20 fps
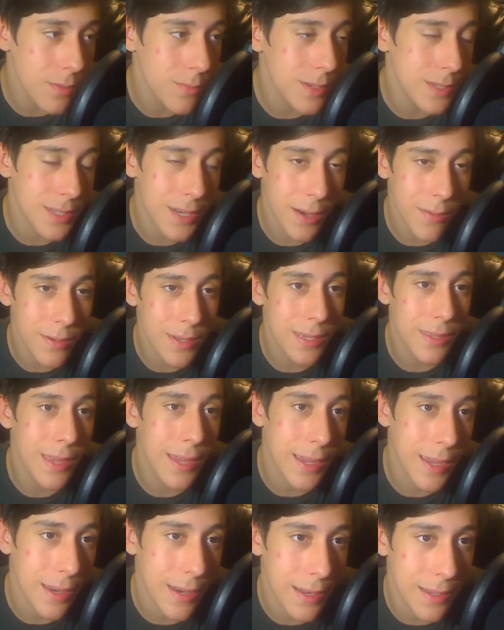the reason I really
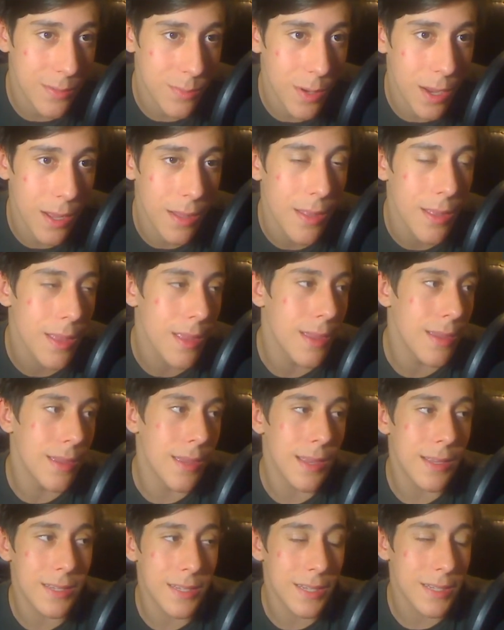like it as well,
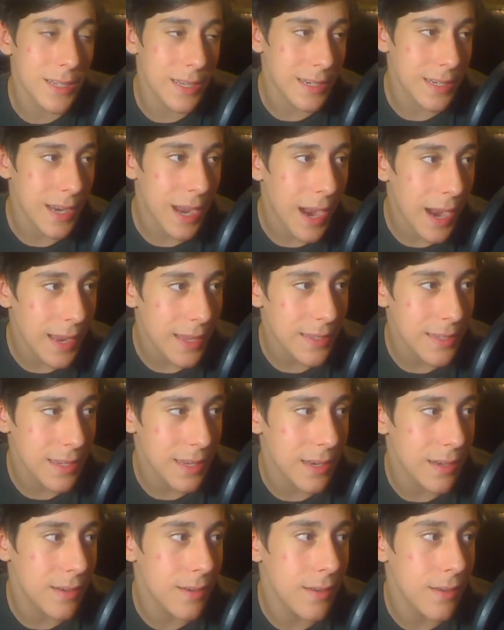is because it ties in